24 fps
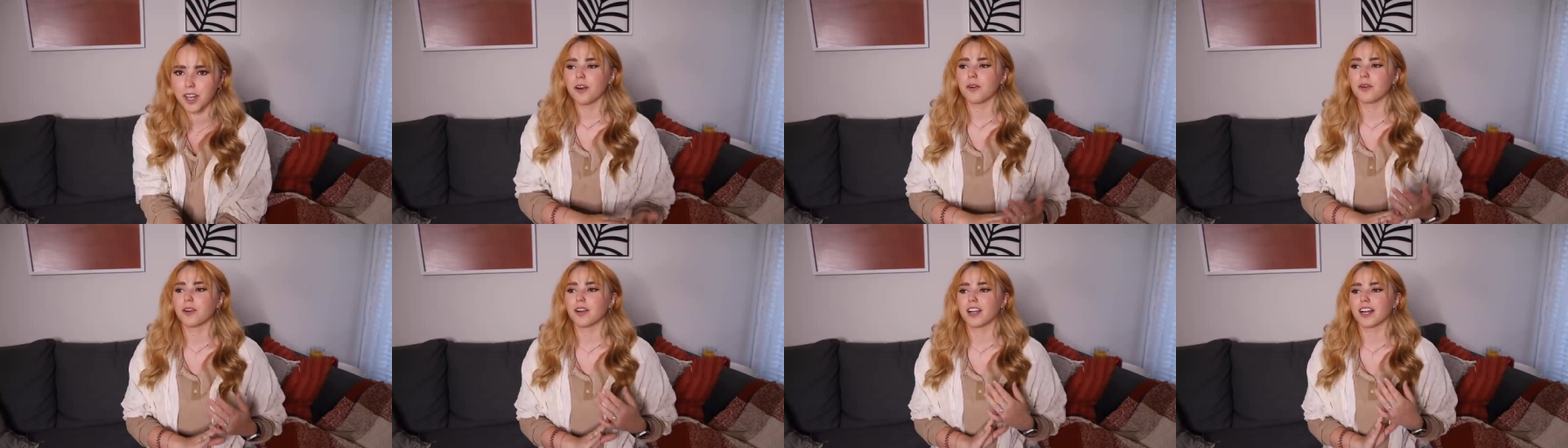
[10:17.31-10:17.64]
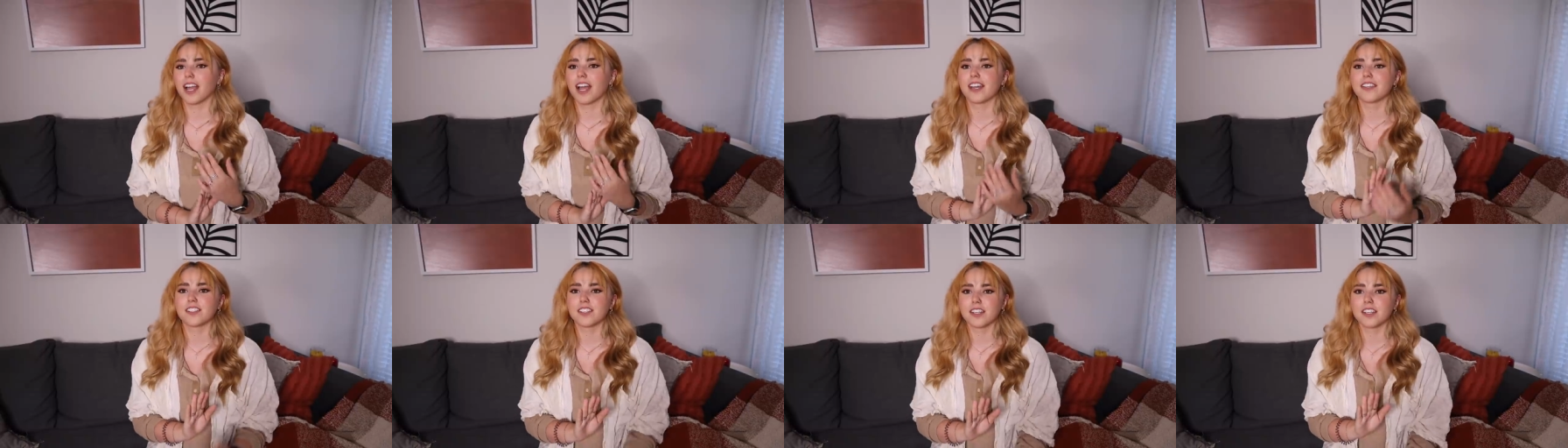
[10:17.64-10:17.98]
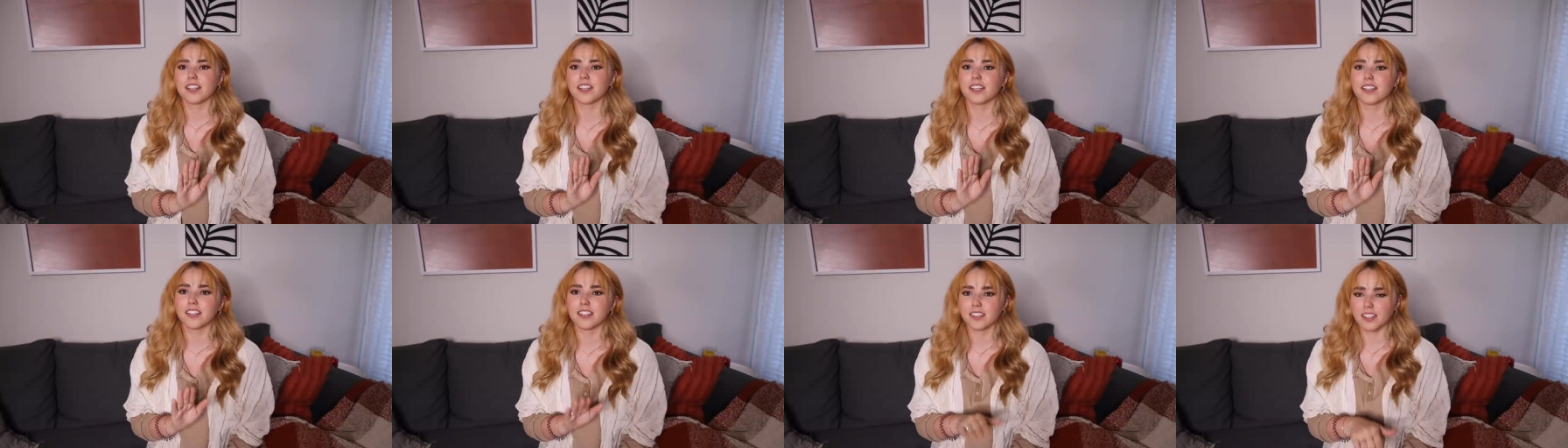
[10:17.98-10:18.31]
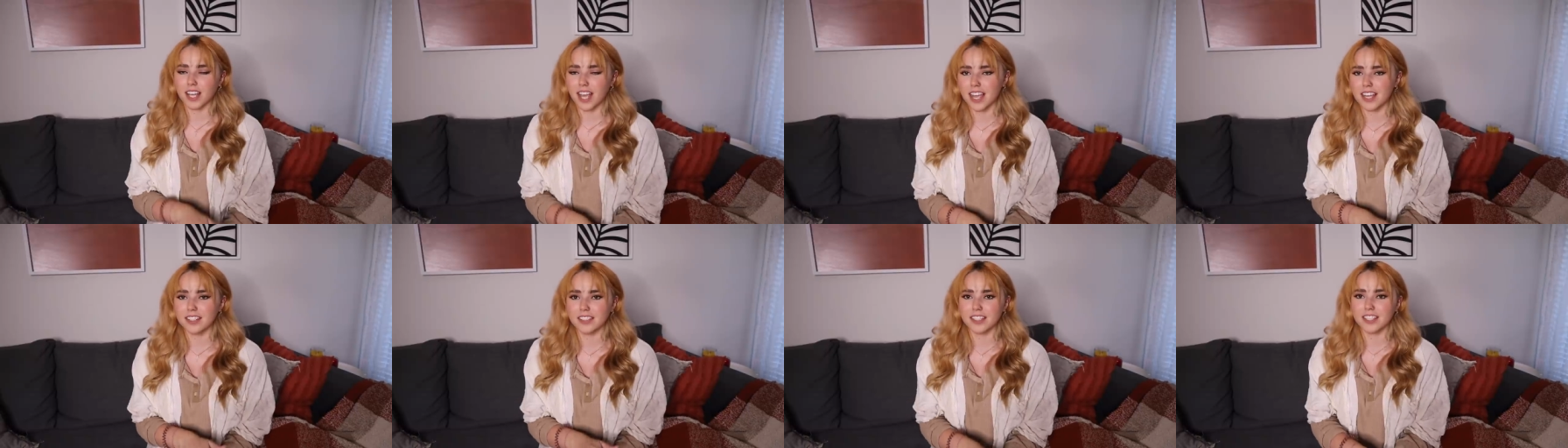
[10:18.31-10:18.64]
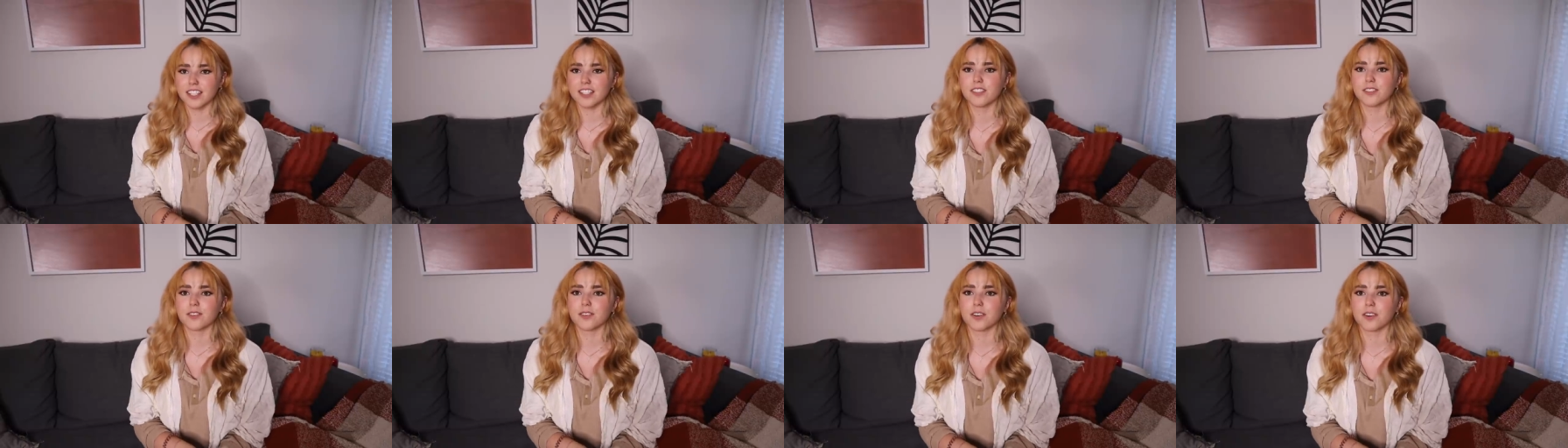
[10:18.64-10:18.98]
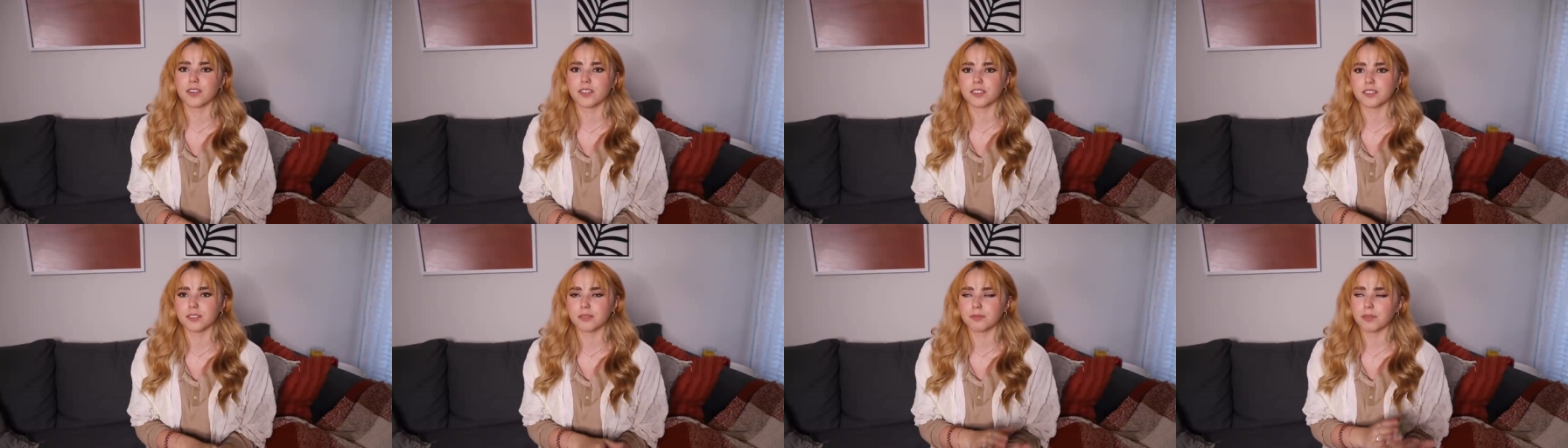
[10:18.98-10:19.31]
Or as a 18 year
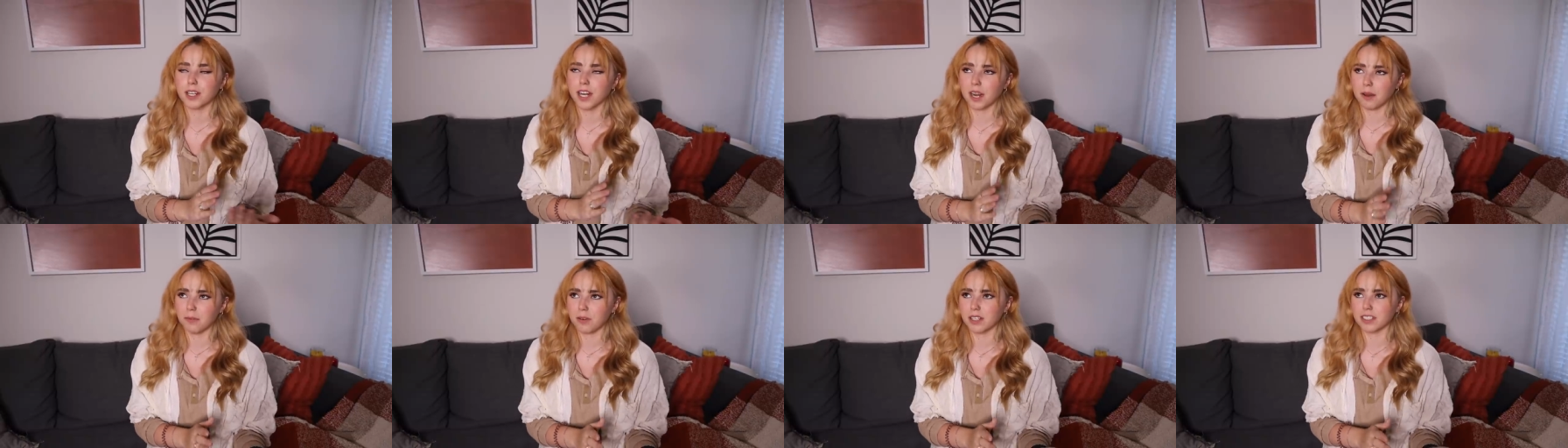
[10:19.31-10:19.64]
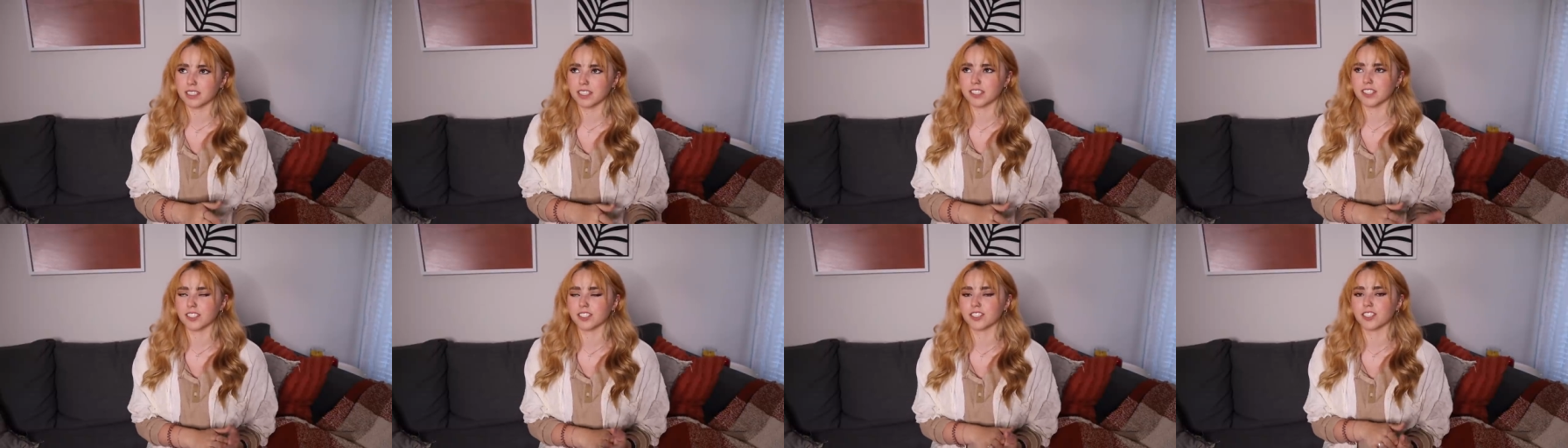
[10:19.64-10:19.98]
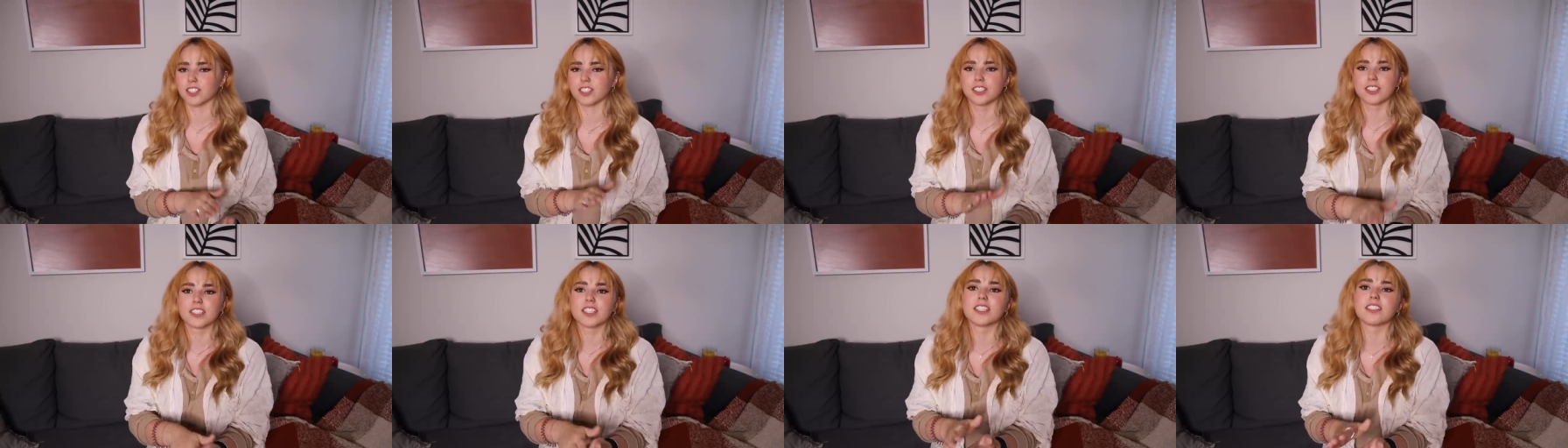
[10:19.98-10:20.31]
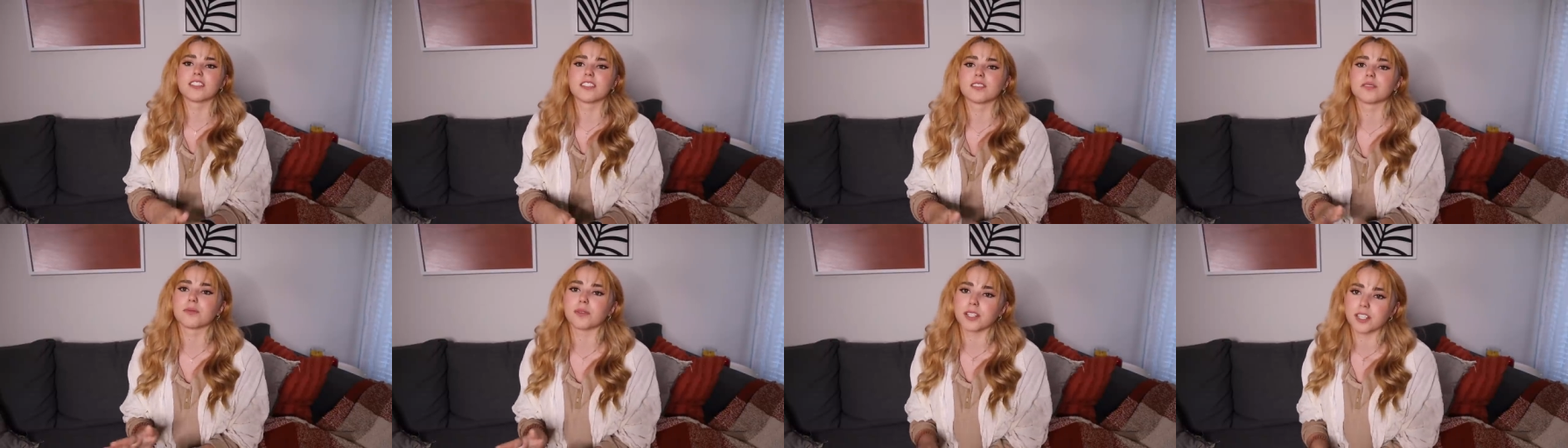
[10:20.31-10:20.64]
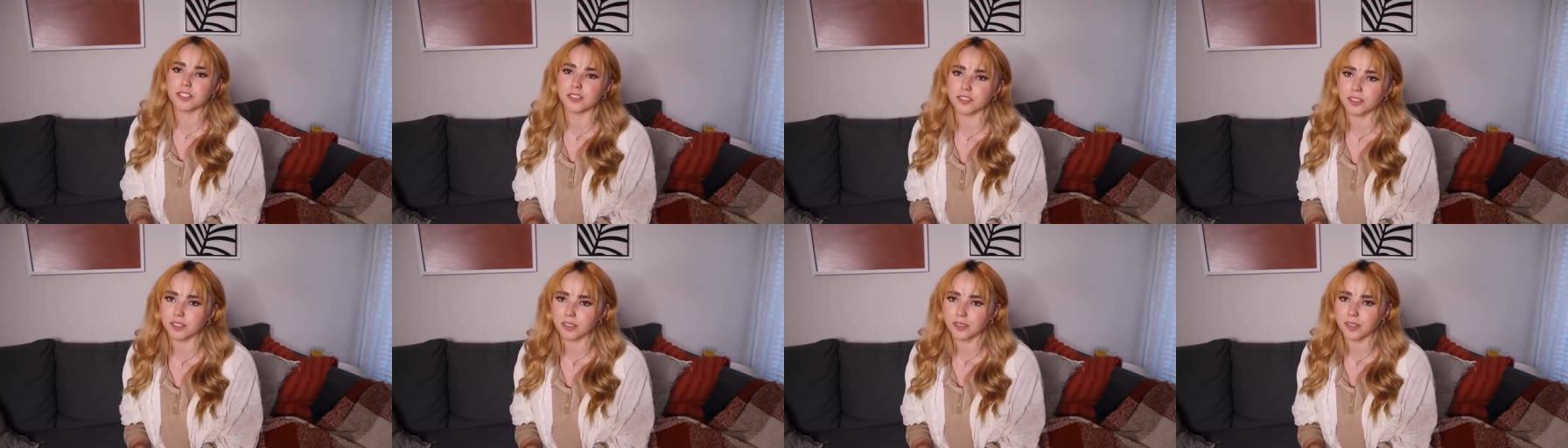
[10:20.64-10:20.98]
old, when I was in the church, this is what you do.